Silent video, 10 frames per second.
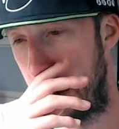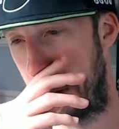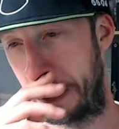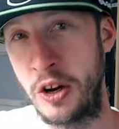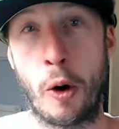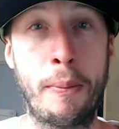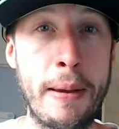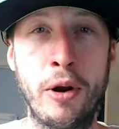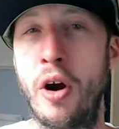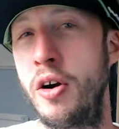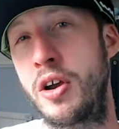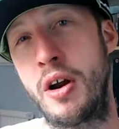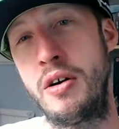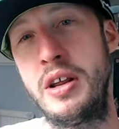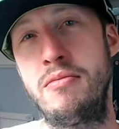you got people who can
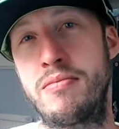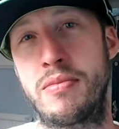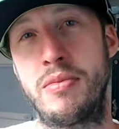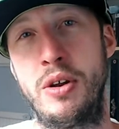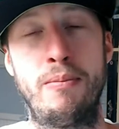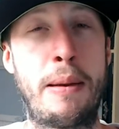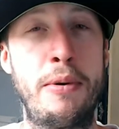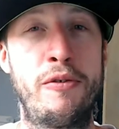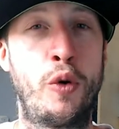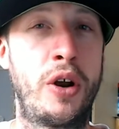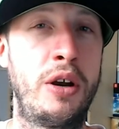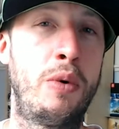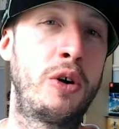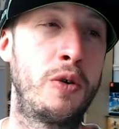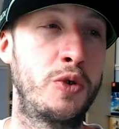only, maybe afford only
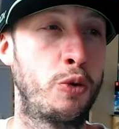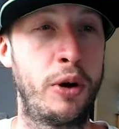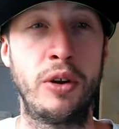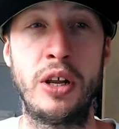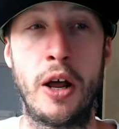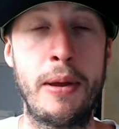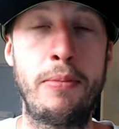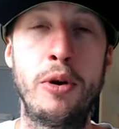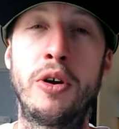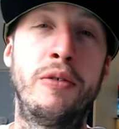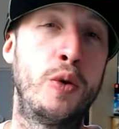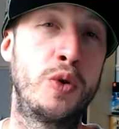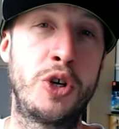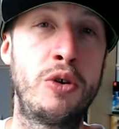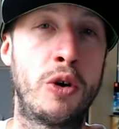one console, but people who can afford
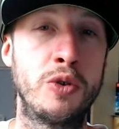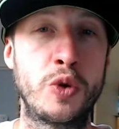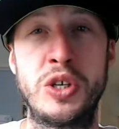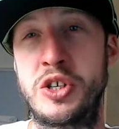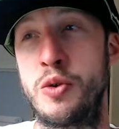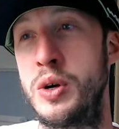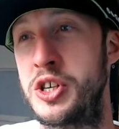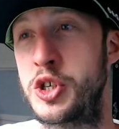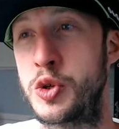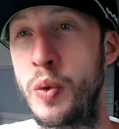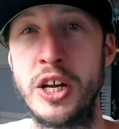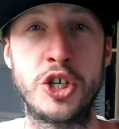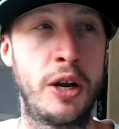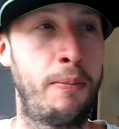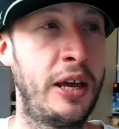two consoles, it's always a
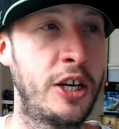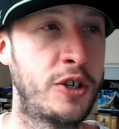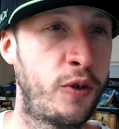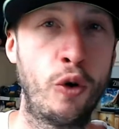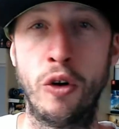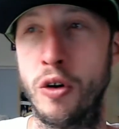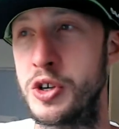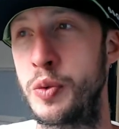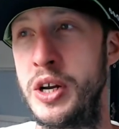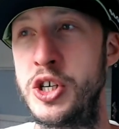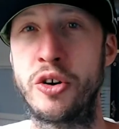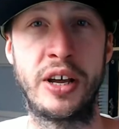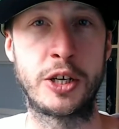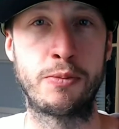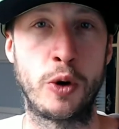Switch and a PS4 or a Switch or an
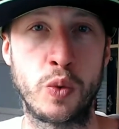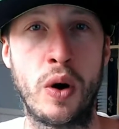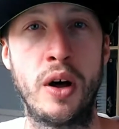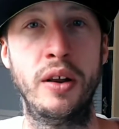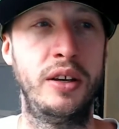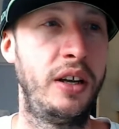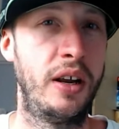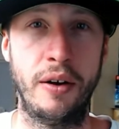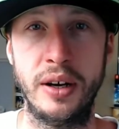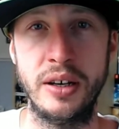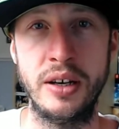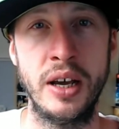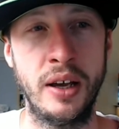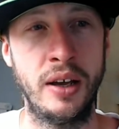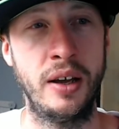Xbox One,
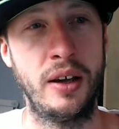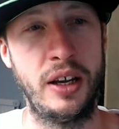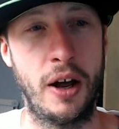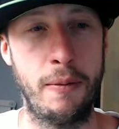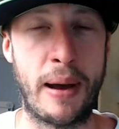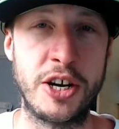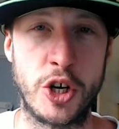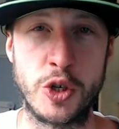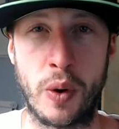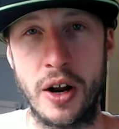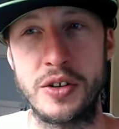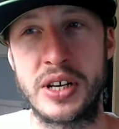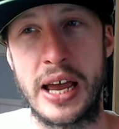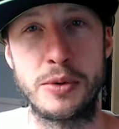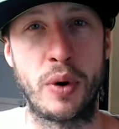and Banjo's one of those
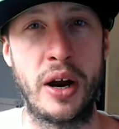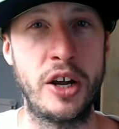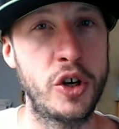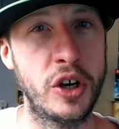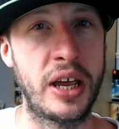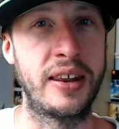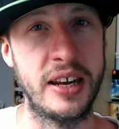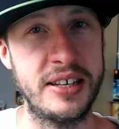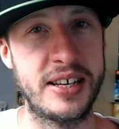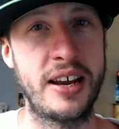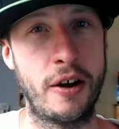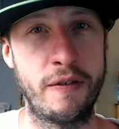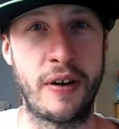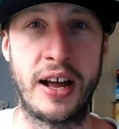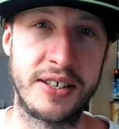games where you could get the Nintendo
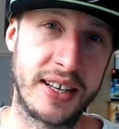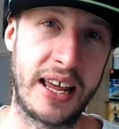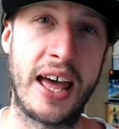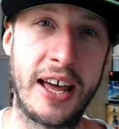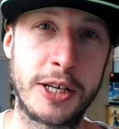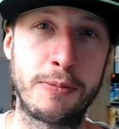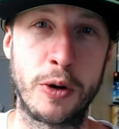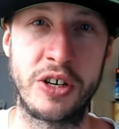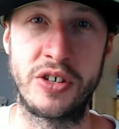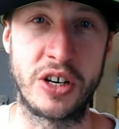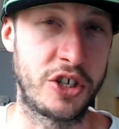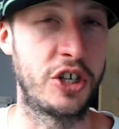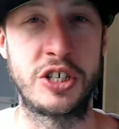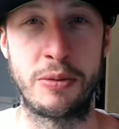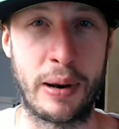fans to get an Xbox Series X
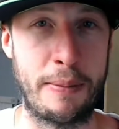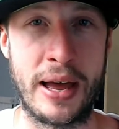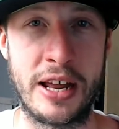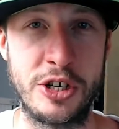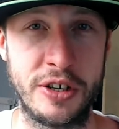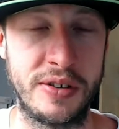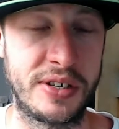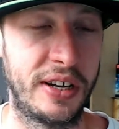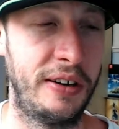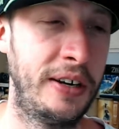just to play Banjo. So